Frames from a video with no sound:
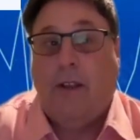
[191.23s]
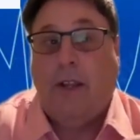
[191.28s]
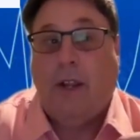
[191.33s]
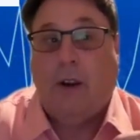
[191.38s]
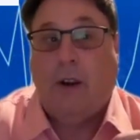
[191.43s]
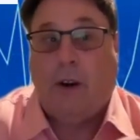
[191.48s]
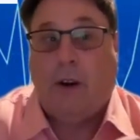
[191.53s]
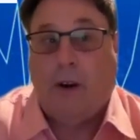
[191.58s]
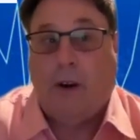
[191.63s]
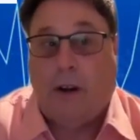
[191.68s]

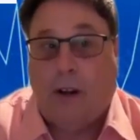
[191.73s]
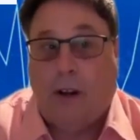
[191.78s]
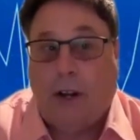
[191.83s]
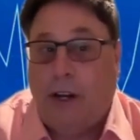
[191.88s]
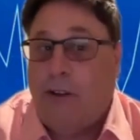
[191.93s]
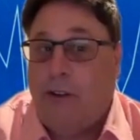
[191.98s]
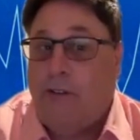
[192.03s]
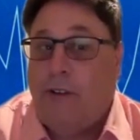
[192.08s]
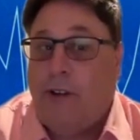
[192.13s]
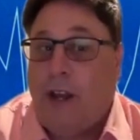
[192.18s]
The earlier
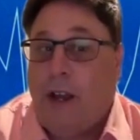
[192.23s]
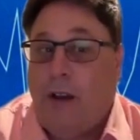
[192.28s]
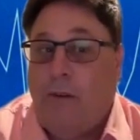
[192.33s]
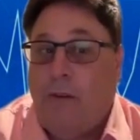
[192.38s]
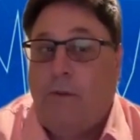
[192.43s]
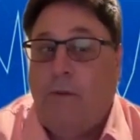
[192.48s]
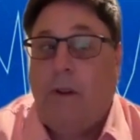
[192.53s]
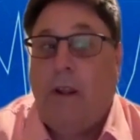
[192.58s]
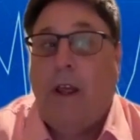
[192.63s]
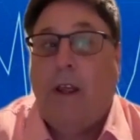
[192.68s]
you
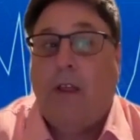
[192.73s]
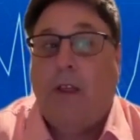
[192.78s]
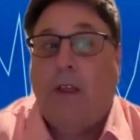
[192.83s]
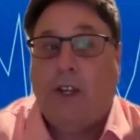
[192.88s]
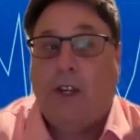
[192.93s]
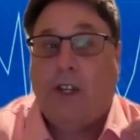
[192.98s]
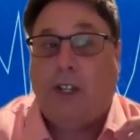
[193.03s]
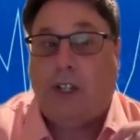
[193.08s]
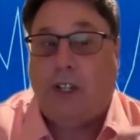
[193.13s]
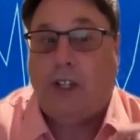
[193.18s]
know,
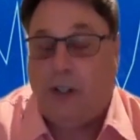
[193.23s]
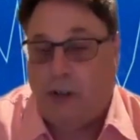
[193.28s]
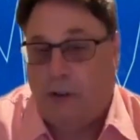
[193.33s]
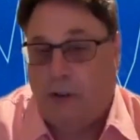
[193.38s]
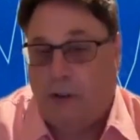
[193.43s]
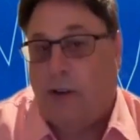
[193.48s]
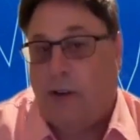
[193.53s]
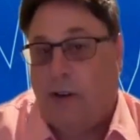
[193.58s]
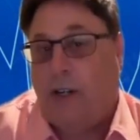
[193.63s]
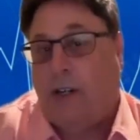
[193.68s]
the
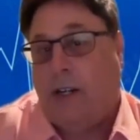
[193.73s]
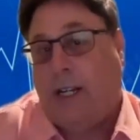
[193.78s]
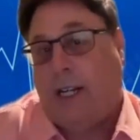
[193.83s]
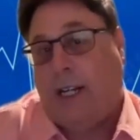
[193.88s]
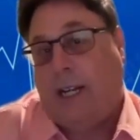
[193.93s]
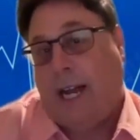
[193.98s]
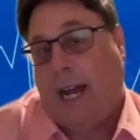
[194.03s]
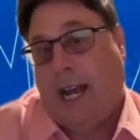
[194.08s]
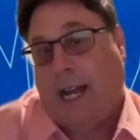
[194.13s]
sooner you can